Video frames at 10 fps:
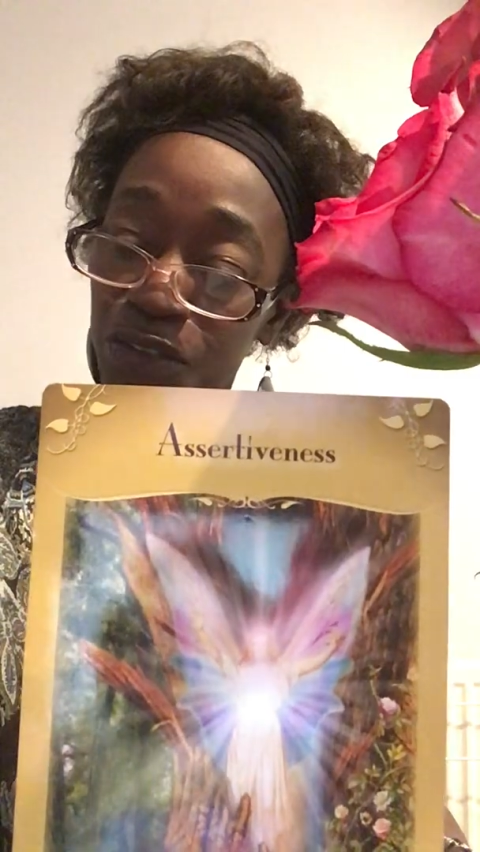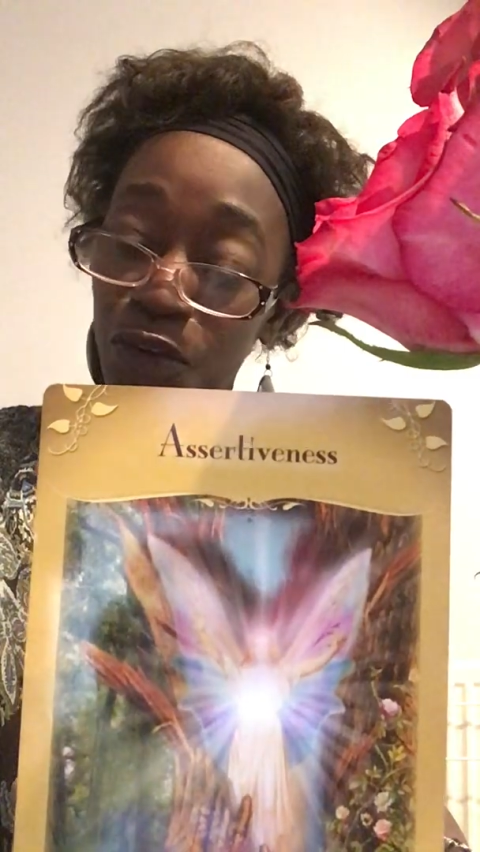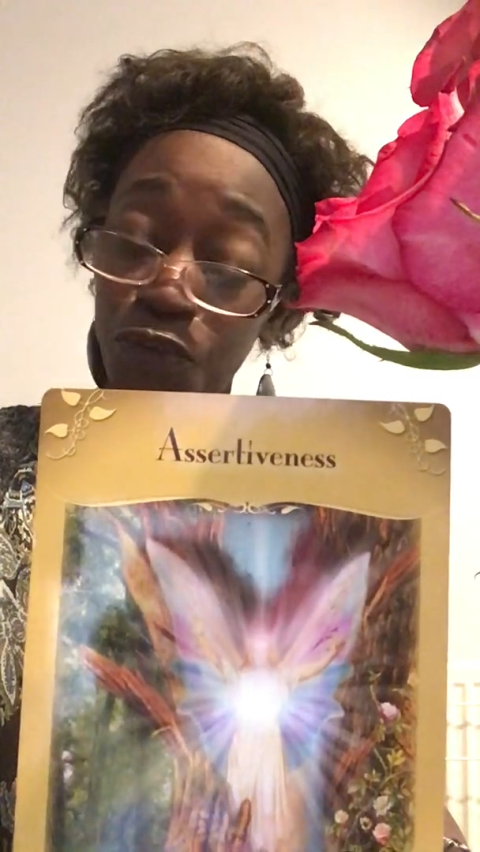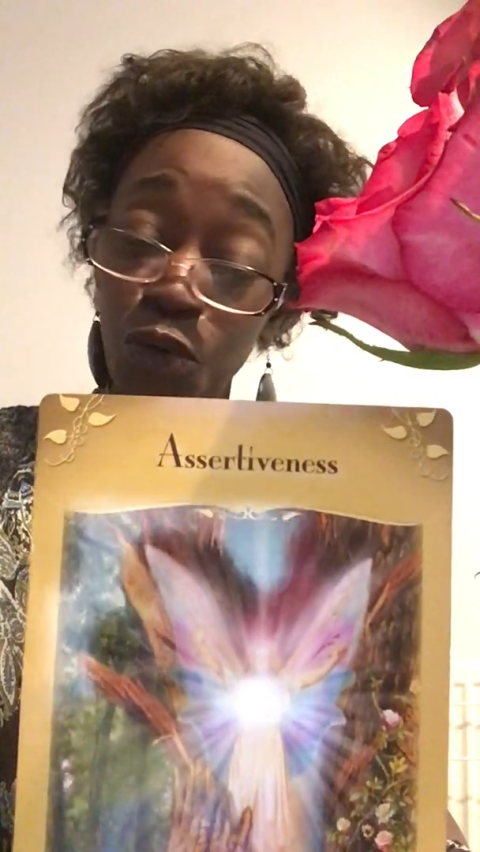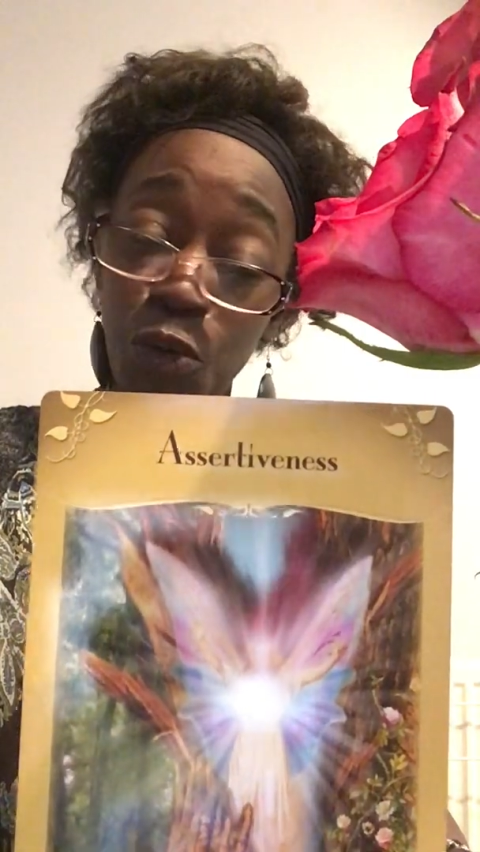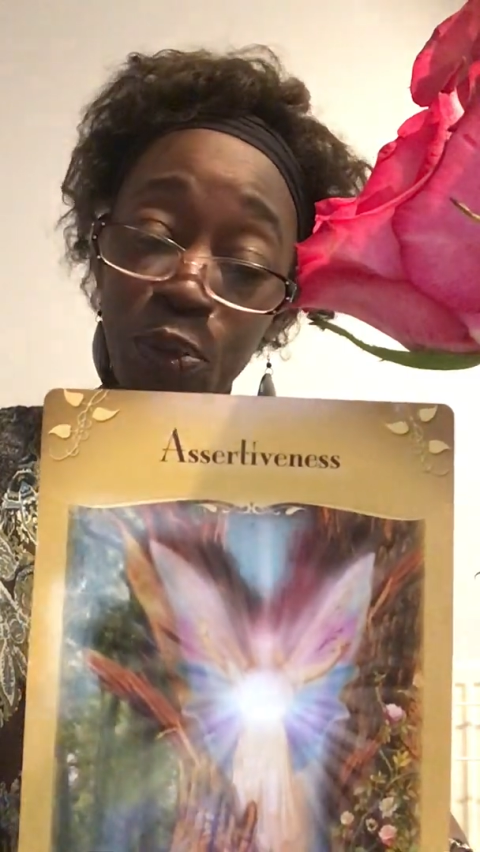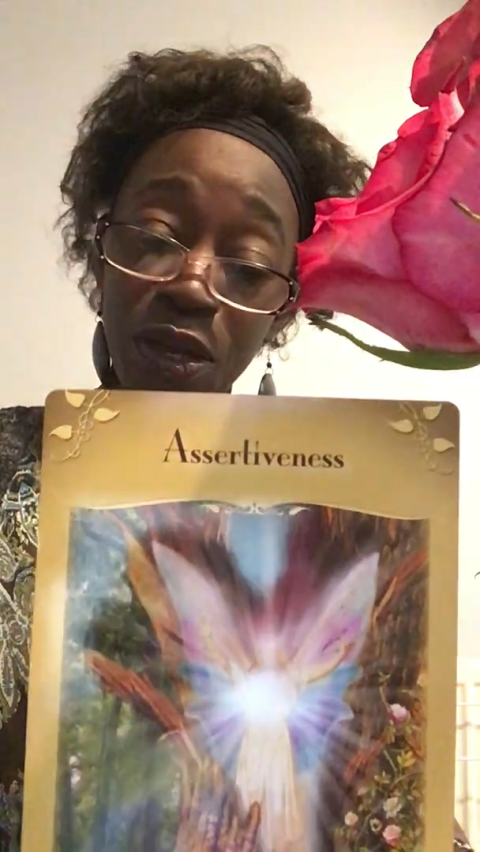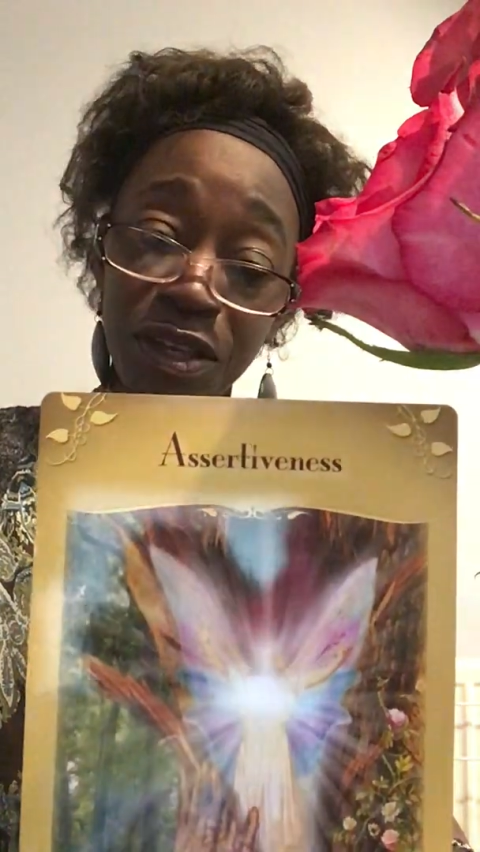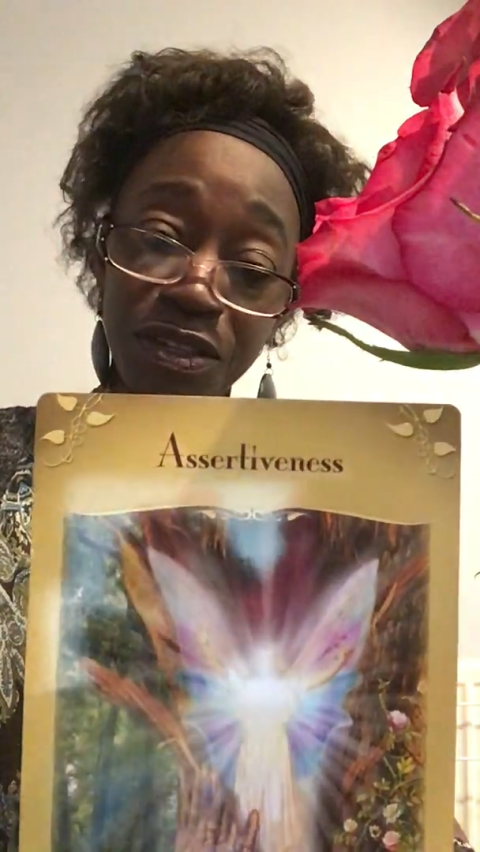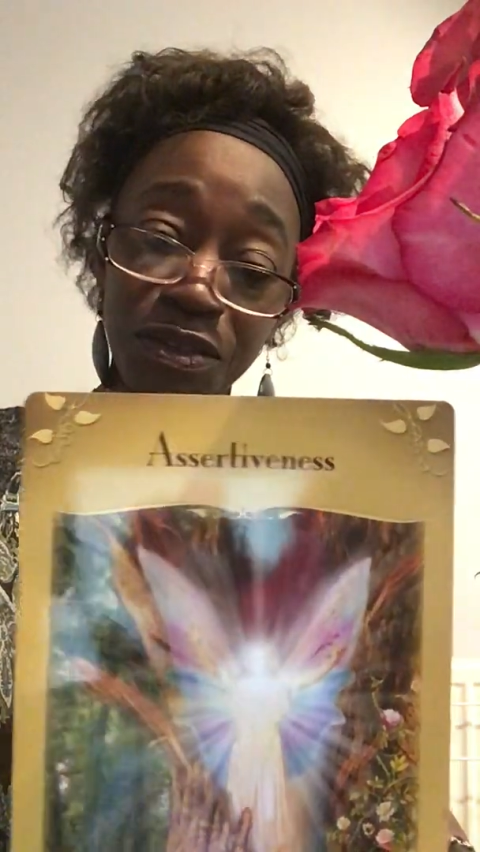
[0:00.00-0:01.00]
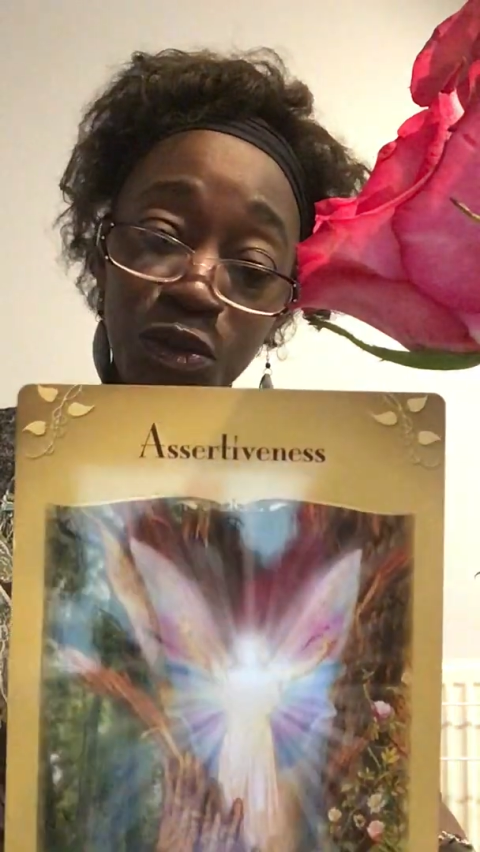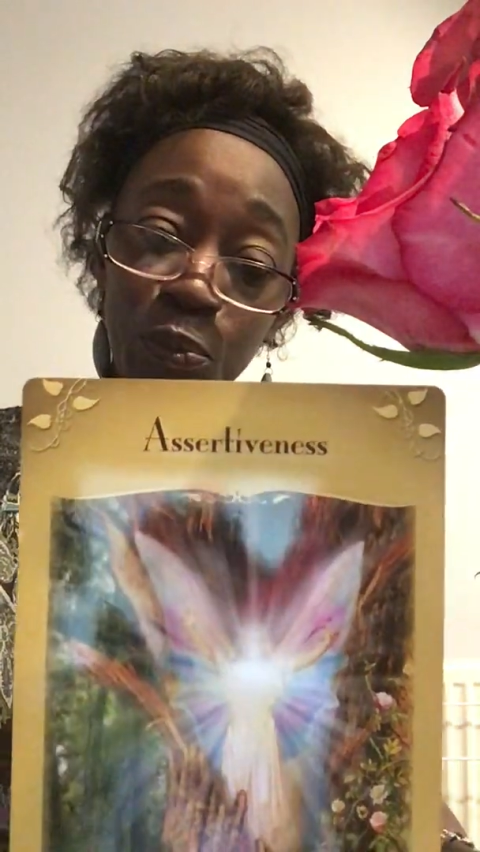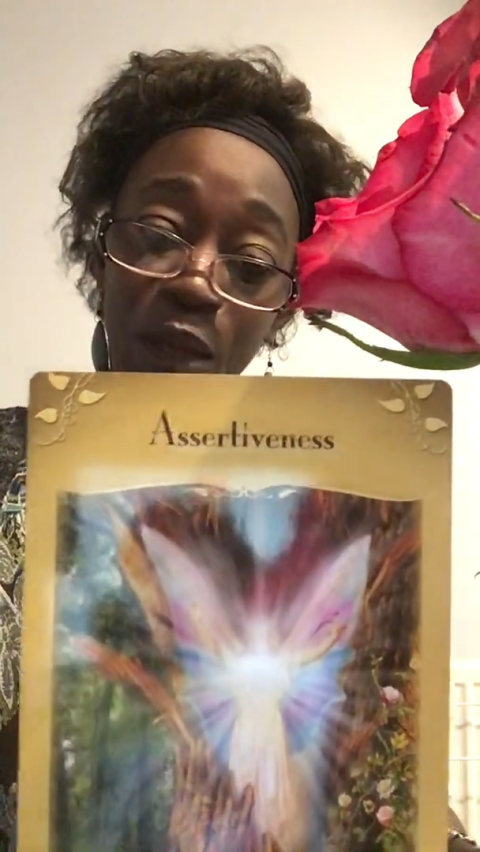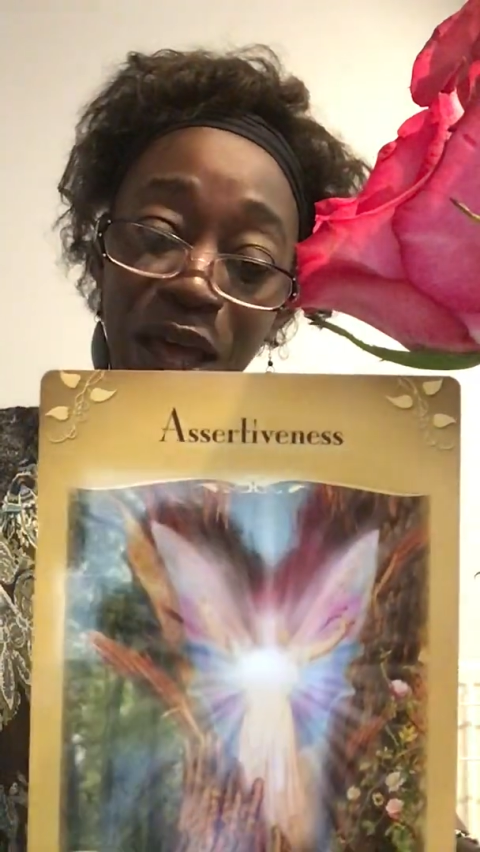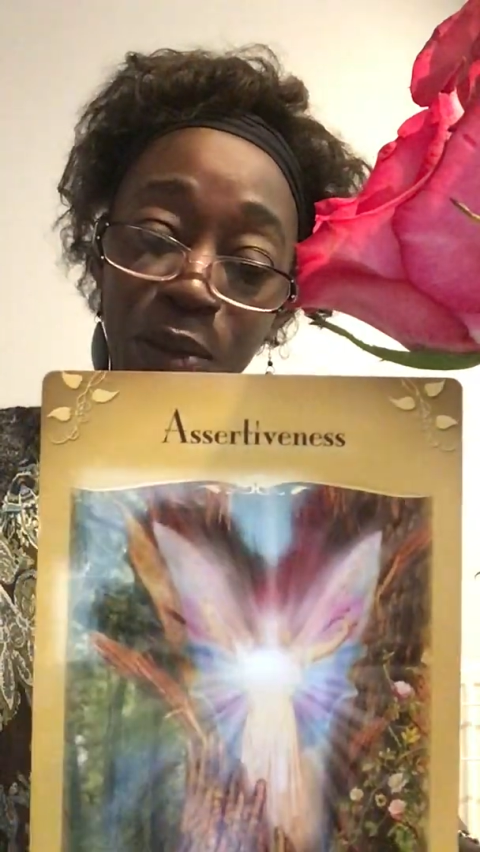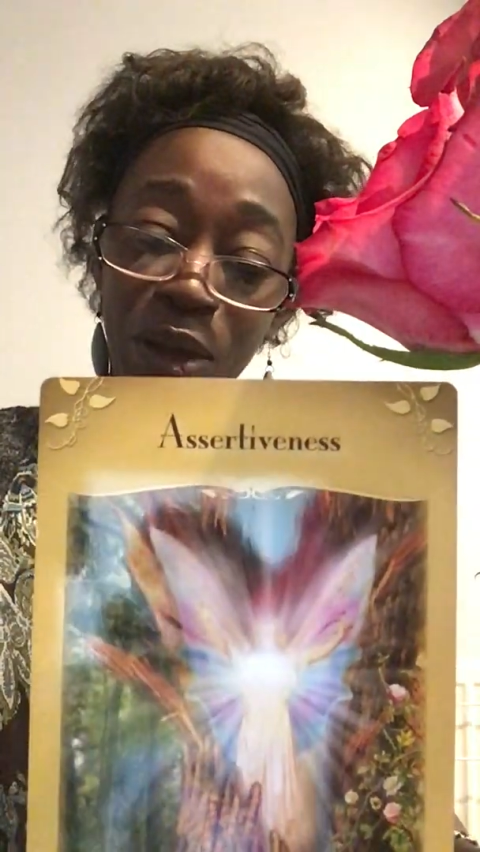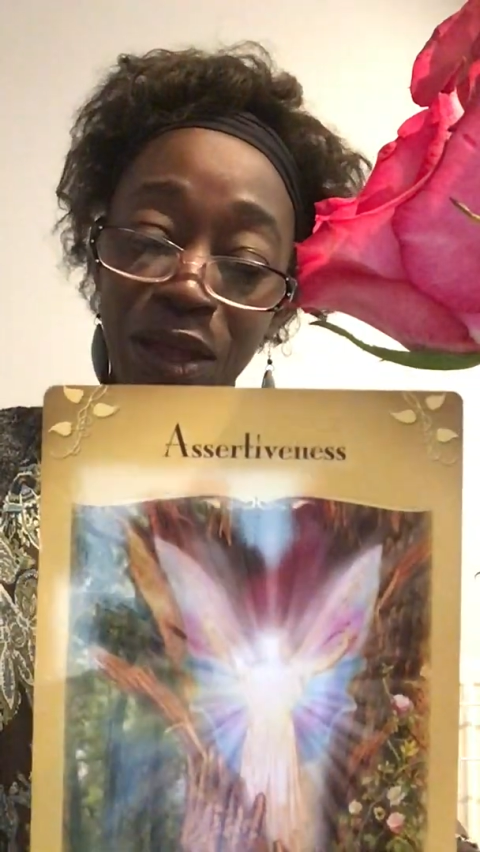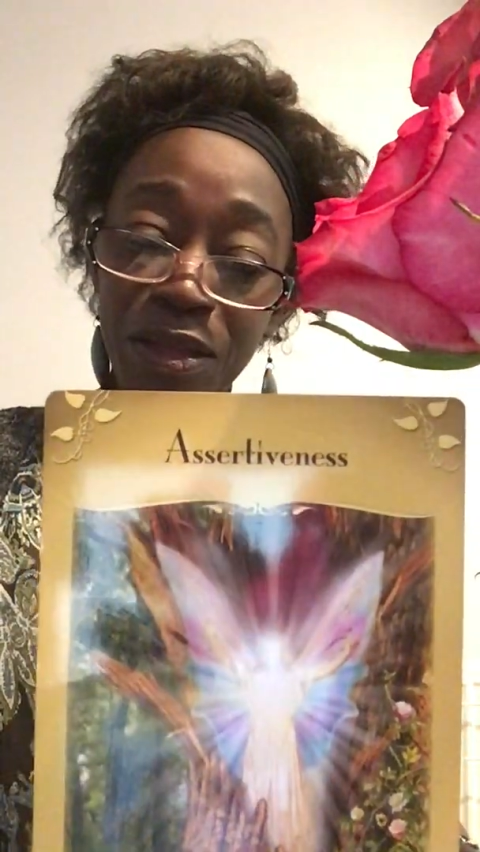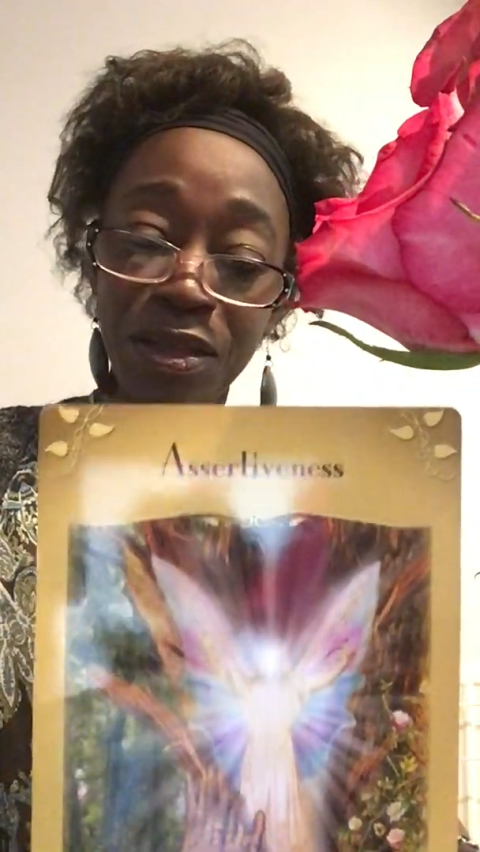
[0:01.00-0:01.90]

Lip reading: of your personal power.